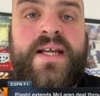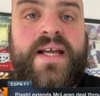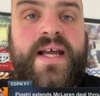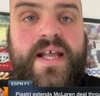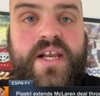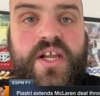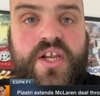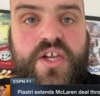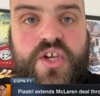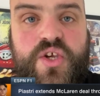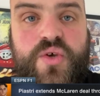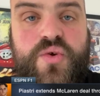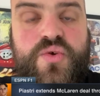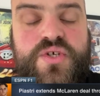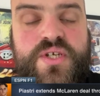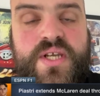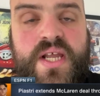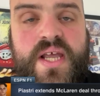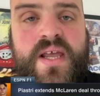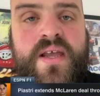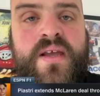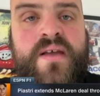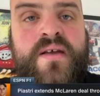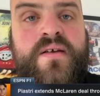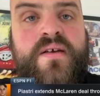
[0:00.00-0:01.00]
and a huge
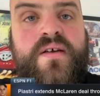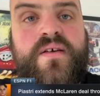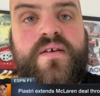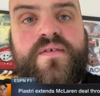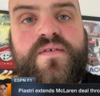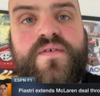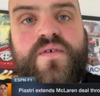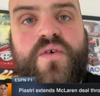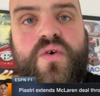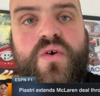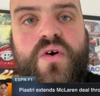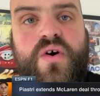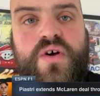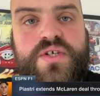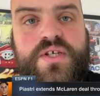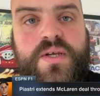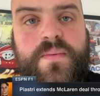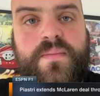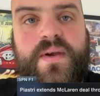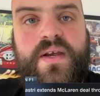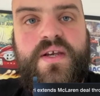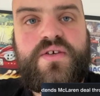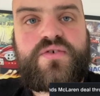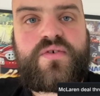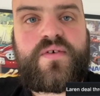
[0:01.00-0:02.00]
day for Oscar
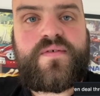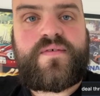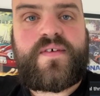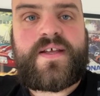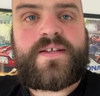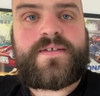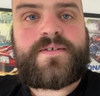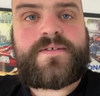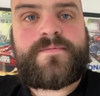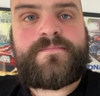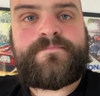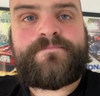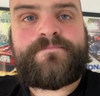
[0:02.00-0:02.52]
Piastri fans.